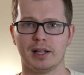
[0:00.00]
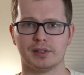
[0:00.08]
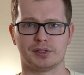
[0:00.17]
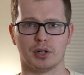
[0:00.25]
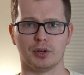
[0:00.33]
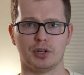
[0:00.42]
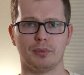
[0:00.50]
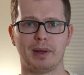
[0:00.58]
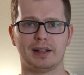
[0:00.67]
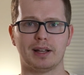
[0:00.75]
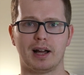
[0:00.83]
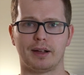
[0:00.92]
So you
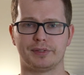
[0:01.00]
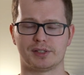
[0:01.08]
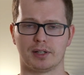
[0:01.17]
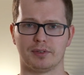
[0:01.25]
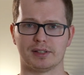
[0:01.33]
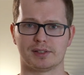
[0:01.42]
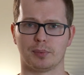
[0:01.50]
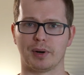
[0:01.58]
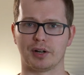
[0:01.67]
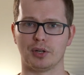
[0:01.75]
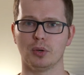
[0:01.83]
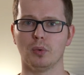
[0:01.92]
may not have service where
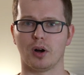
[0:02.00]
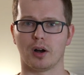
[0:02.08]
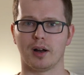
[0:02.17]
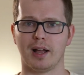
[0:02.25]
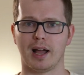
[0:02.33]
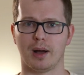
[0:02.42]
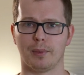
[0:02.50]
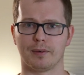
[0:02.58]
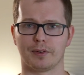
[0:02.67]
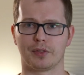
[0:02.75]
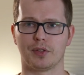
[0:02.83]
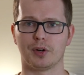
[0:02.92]
you are,
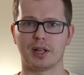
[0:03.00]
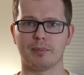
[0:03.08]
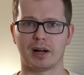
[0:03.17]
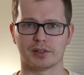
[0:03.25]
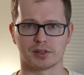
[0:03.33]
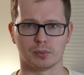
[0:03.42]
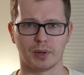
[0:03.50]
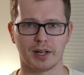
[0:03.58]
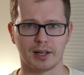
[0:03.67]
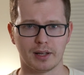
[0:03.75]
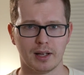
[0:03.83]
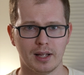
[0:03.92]
however, 30 miles
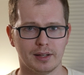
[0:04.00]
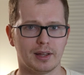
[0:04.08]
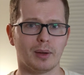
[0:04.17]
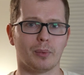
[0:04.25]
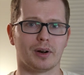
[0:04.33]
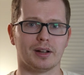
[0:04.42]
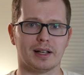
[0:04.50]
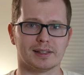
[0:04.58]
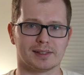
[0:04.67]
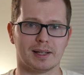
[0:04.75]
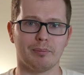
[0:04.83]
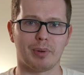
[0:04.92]
away, they weren't
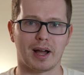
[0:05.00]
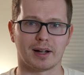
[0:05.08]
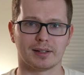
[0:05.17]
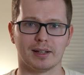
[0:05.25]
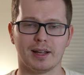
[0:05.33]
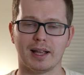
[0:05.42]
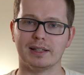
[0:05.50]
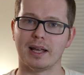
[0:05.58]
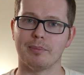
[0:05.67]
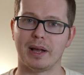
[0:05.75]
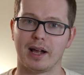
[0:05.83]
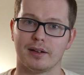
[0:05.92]
as impacted and they
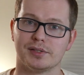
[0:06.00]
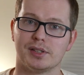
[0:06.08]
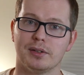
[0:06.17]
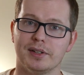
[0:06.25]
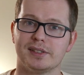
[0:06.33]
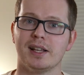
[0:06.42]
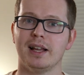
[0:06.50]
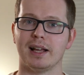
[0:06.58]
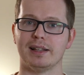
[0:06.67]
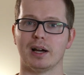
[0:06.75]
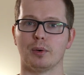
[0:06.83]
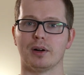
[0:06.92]
may have service
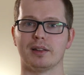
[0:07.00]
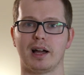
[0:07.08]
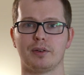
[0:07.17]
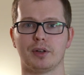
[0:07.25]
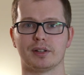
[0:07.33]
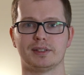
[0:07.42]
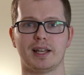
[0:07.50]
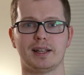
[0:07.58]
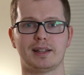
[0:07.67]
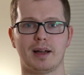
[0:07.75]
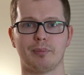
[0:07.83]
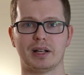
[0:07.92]
and that will allow you to take
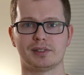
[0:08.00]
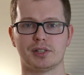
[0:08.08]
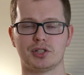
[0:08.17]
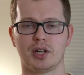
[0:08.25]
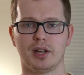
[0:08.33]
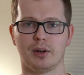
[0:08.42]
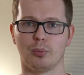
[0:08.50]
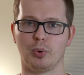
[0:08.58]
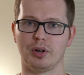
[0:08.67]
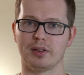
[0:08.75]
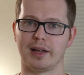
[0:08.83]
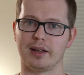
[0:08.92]
that message and
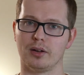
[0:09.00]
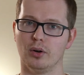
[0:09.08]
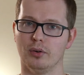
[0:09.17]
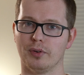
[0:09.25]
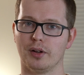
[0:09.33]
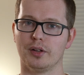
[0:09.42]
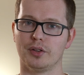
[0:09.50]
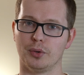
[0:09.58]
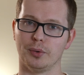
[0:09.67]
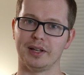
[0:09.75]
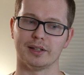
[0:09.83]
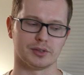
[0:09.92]
relay it over
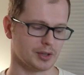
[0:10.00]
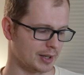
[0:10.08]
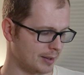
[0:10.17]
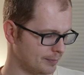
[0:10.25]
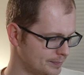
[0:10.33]
through the internet.